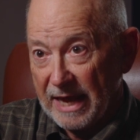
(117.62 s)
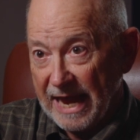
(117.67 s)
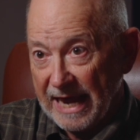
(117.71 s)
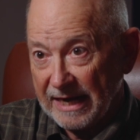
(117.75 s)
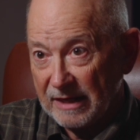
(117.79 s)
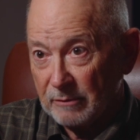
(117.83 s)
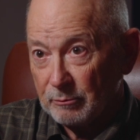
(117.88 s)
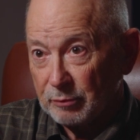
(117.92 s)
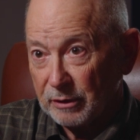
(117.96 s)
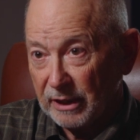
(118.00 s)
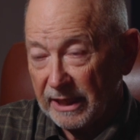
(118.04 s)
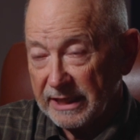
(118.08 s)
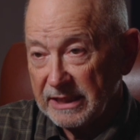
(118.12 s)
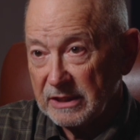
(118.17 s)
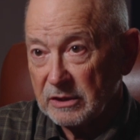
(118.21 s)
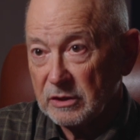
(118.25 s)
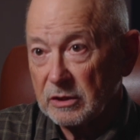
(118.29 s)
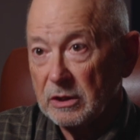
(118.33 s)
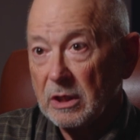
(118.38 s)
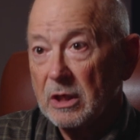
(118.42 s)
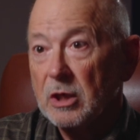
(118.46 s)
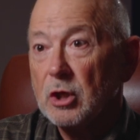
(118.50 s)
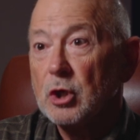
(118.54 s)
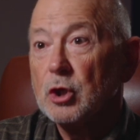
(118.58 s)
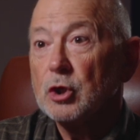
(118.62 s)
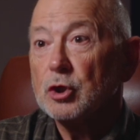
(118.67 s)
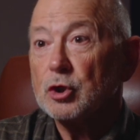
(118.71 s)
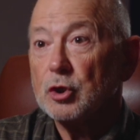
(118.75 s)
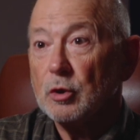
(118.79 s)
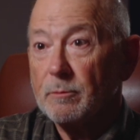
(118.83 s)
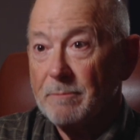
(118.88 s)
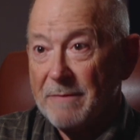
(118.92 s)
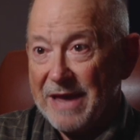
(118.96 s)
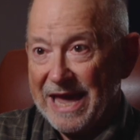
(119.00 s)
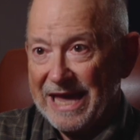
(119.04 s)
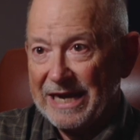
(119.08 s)
had in place
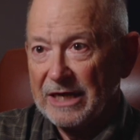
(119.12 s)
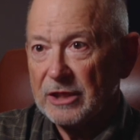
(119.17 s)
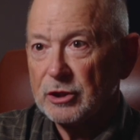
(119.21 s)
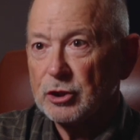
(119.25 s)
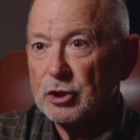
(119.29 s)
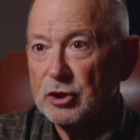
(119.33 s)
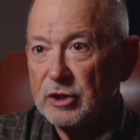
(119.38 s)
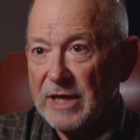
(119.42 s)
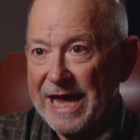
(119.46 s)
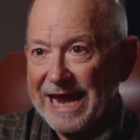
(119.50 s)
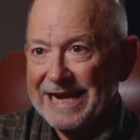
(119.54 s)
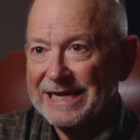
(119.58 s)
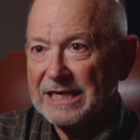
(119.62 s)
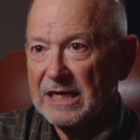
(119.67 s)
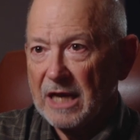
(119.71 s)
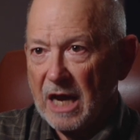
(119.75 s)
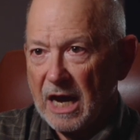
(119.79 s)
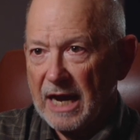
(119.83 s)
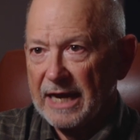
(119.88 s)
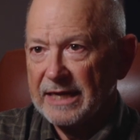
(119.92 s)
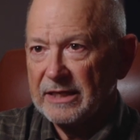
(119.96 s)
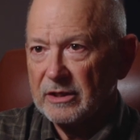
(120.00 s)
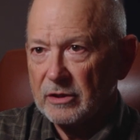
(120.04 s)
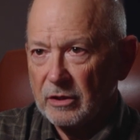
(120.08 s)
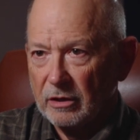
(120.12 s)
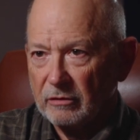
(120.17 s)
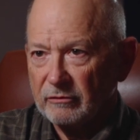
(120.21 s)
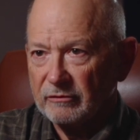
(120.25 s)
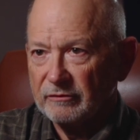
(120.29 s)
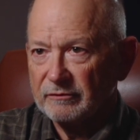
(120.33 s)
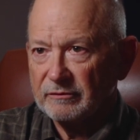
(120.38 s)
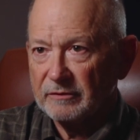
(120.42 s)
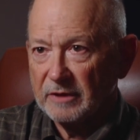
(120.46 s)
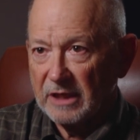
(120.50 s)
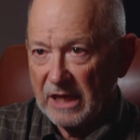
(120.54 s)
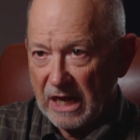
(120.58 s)
to manage that kind
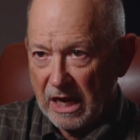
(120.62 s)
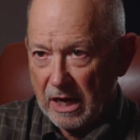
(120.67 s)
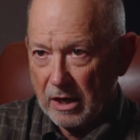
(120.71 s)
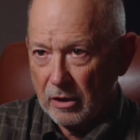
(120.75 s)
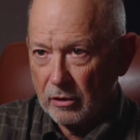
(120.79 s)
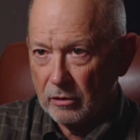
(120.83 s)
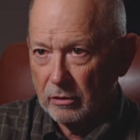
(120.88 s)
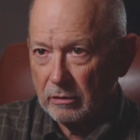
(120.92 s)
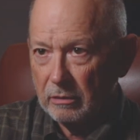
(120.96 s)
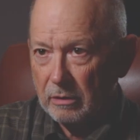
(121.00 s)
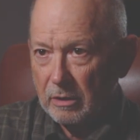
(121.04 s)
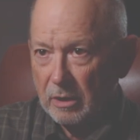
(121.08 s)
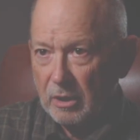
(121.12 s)
of care